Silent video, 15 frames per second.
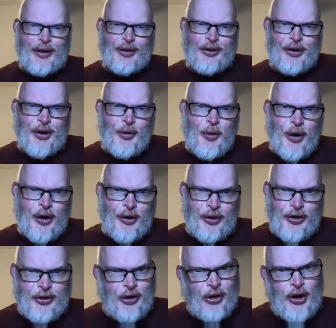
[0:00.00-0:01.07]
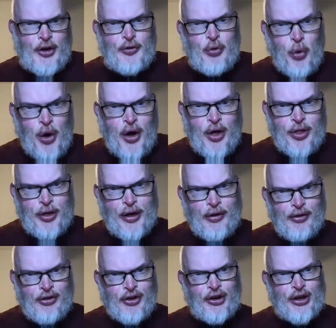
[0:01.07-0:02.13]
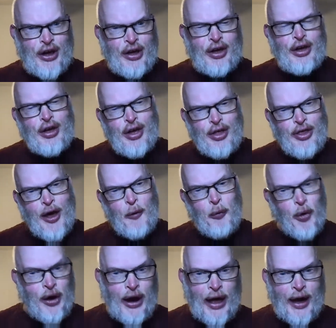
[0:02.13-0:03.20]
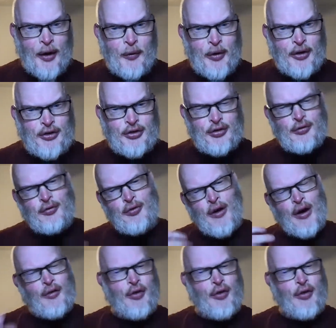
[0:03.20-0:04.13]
you know what, there's a lot of worth in studying that one language very,